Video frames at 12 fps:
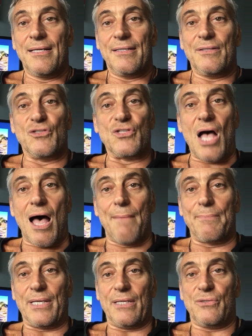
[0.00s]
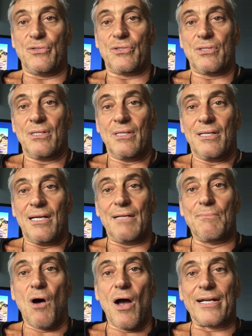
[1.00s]
the zombies
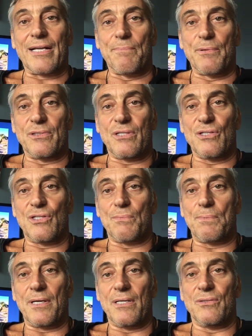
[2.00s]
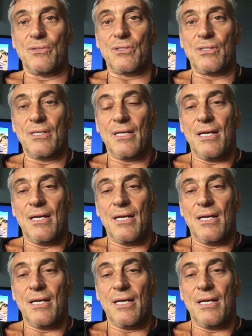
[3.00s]
and market participants,